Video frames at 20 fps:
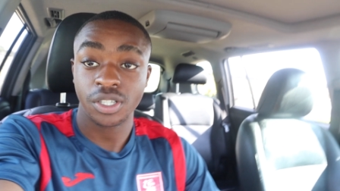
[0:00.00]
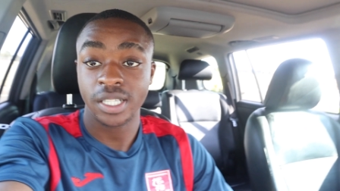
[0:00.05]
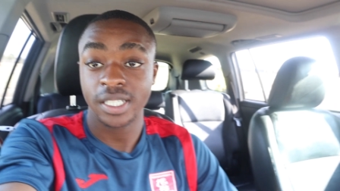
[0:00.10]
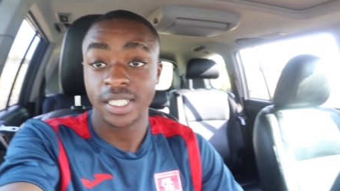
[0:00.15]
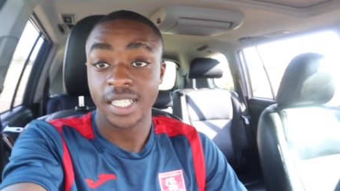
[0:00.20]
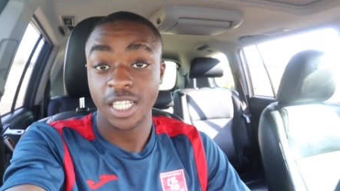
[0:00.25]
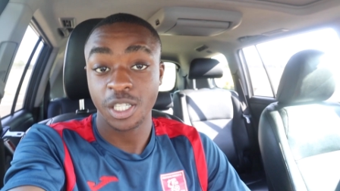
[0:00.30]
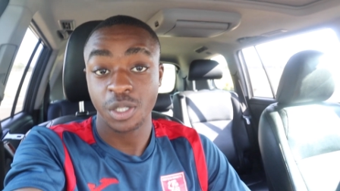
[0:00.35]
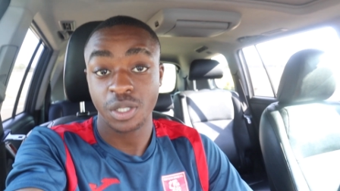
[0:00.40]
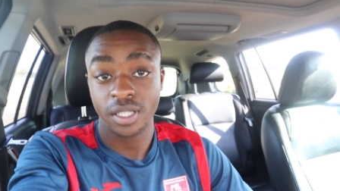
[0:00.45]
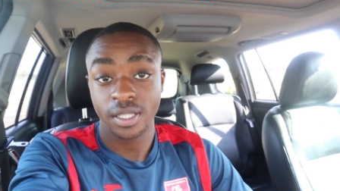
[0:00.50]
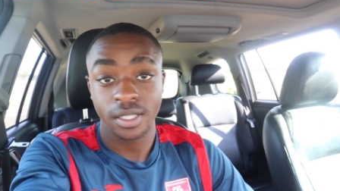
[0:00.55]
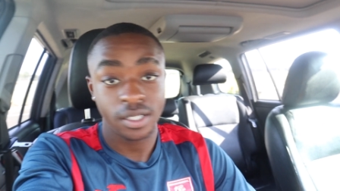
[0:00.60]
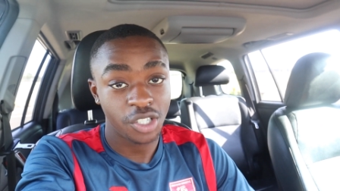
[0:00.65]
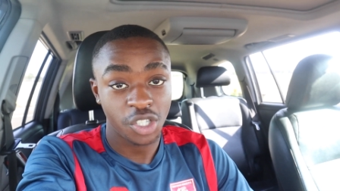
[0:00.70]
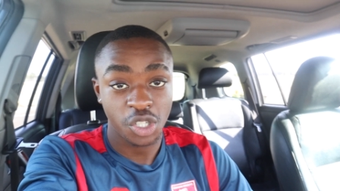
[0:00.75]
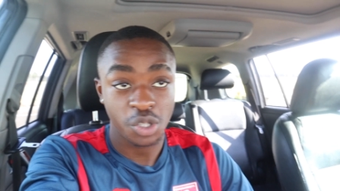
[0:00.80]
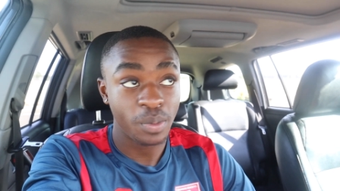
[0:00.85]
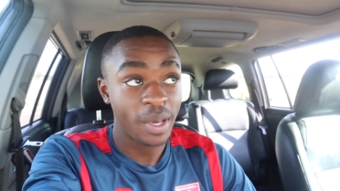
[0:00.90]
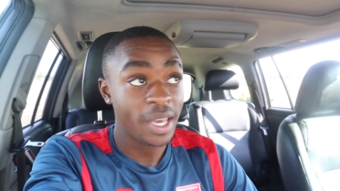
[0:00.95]
you can see, it's
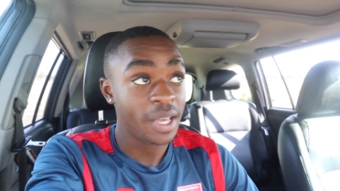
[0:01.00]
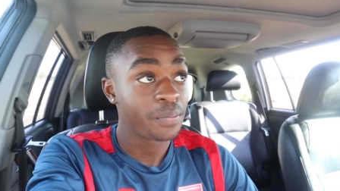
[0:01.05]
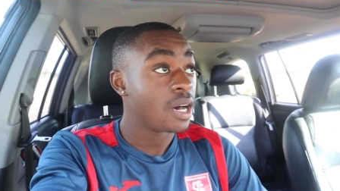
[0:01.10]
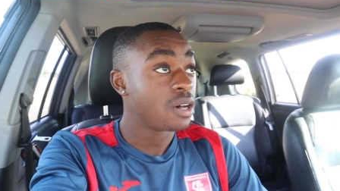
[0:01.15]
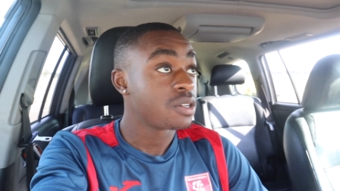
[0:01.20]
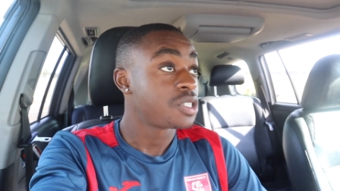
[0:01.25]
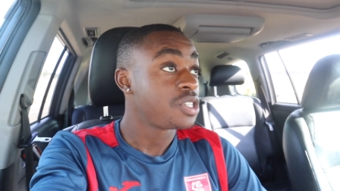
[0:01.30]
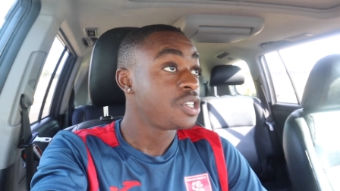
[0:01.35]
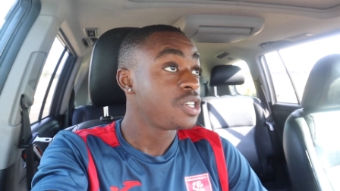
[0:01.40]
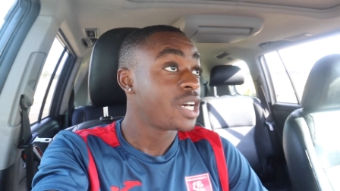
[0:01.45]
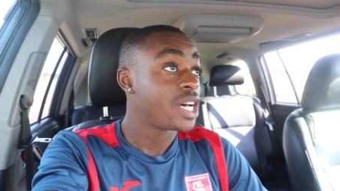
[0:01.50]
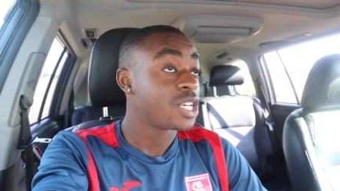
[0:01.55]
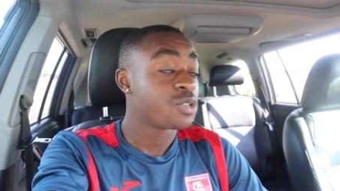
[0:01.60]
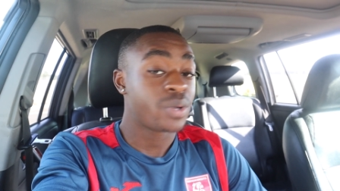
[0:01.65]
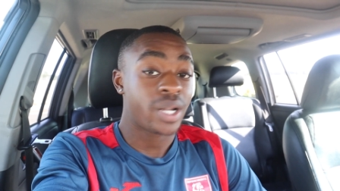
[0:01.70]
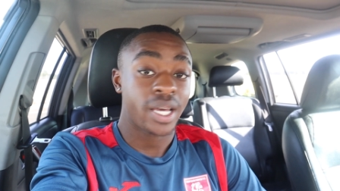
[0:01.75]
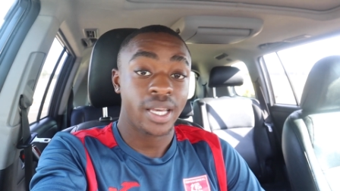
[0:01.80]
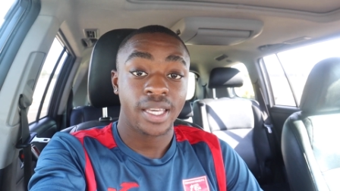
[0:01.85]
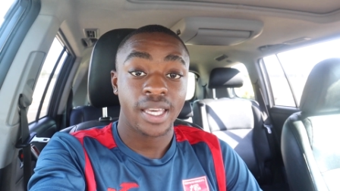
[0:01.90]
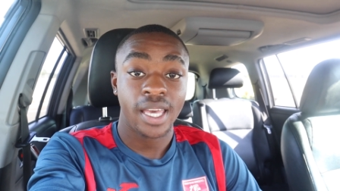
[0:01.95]
just me. I'll see you guys
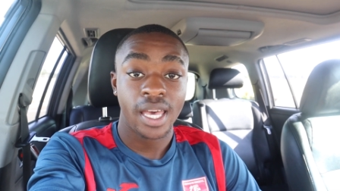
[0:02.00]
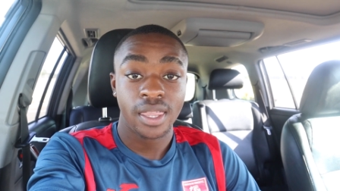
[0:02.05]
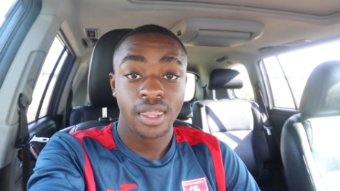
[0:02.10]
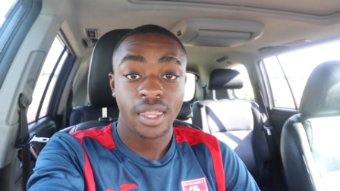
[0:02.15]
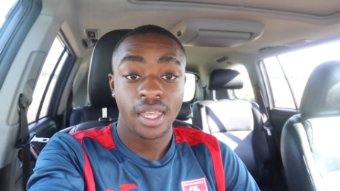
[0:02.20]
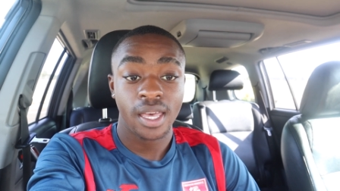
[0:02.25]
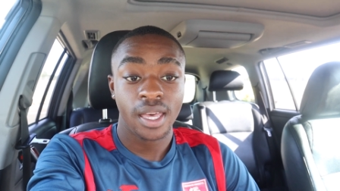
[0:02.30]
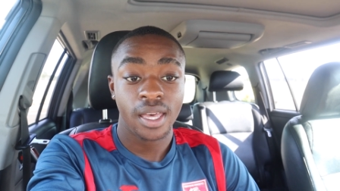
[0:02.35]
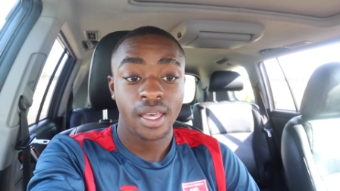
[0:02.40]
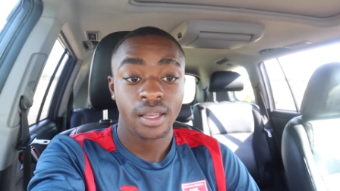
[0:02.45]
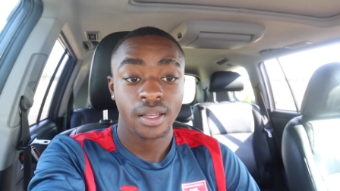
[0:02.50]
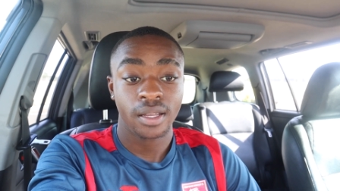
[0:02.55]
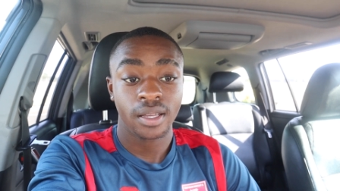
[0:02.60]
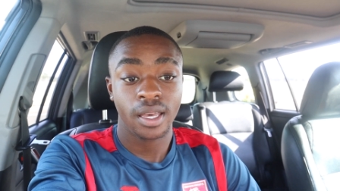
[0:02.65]
when I get there.